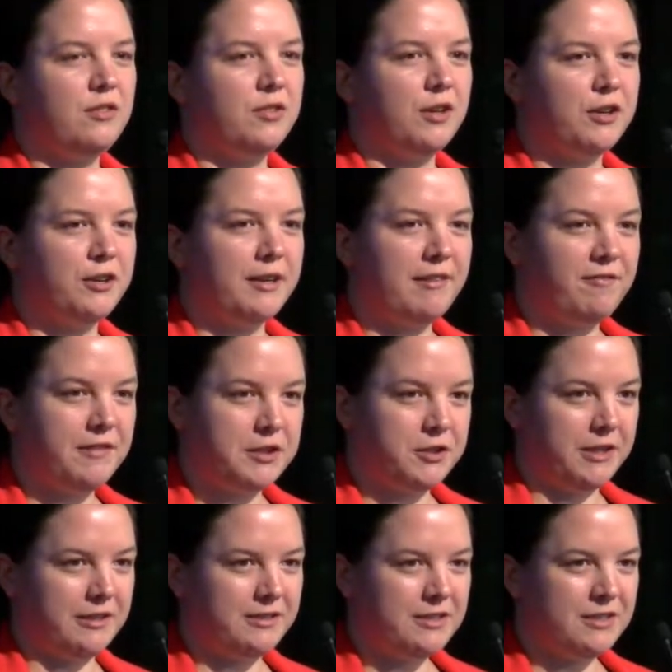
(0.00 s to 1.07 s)
that are
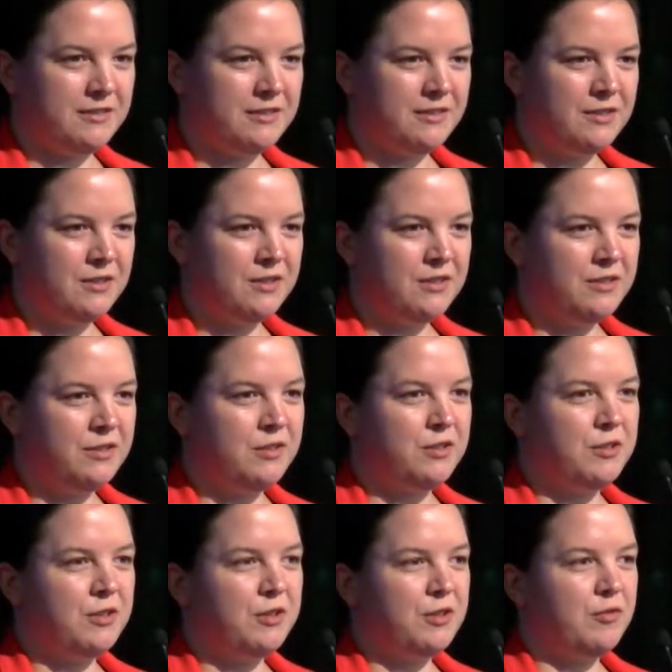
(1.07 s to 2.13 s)
efficient,
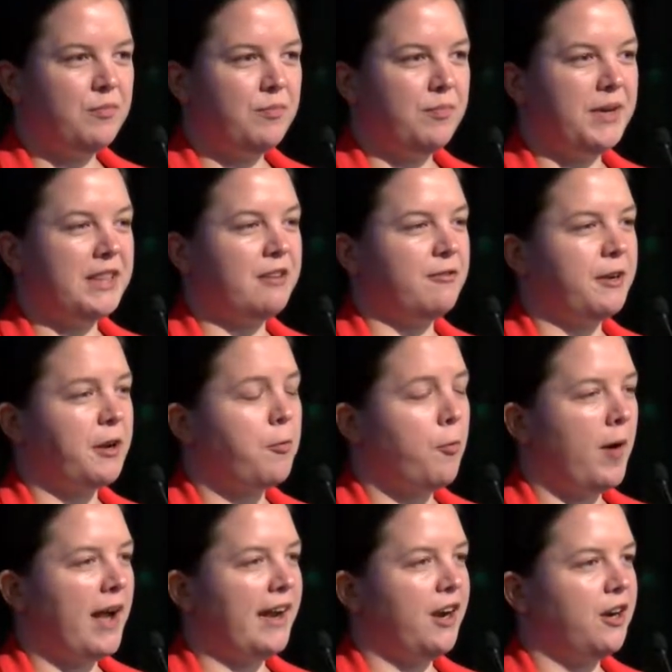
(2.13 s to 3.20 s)
but that
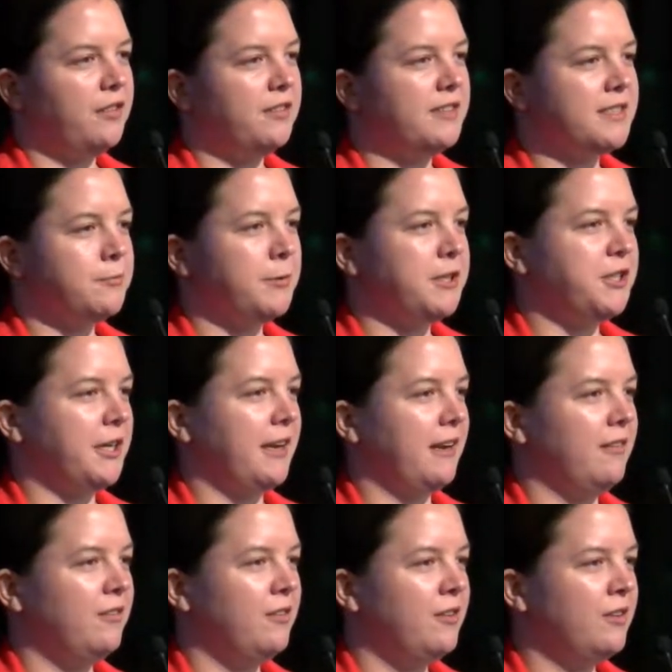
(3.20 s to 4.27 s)
require the
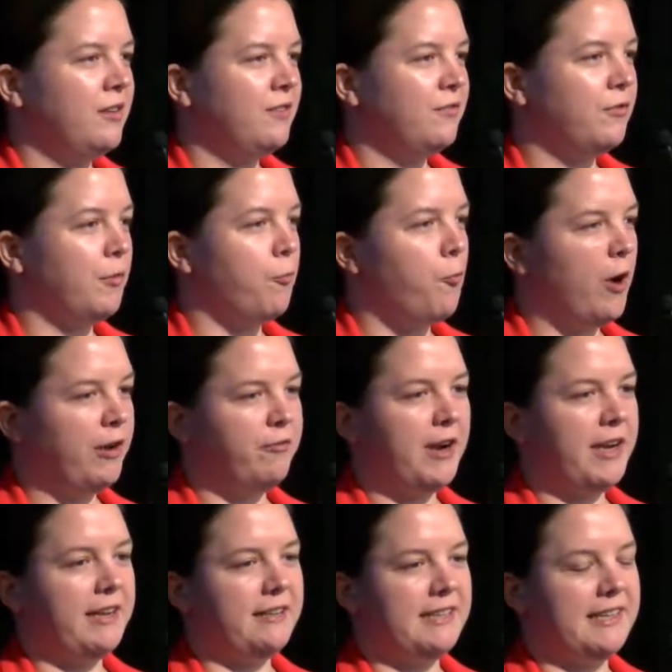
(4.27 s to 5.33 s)
switching from one
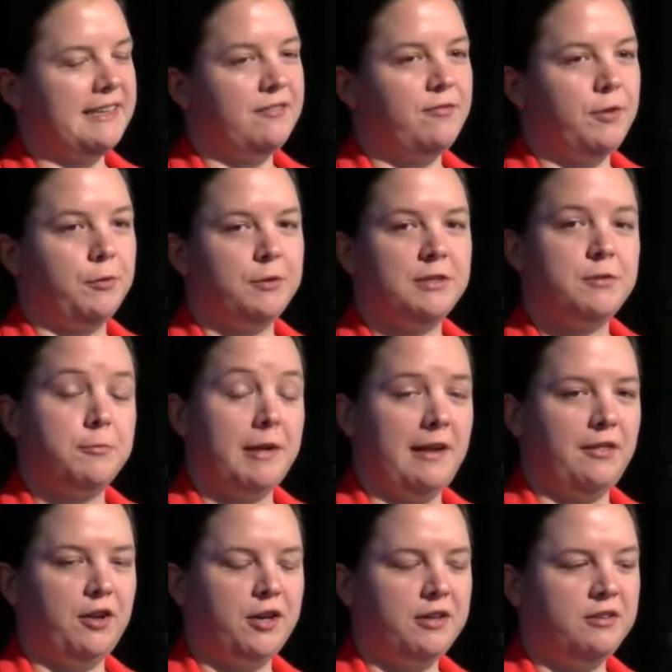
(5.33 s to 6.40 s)
regulated fuel to
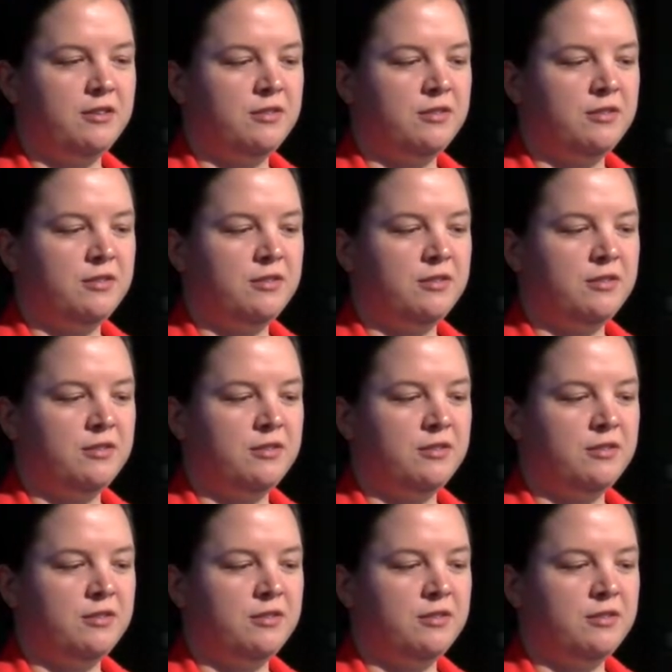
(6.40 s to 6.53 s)
another.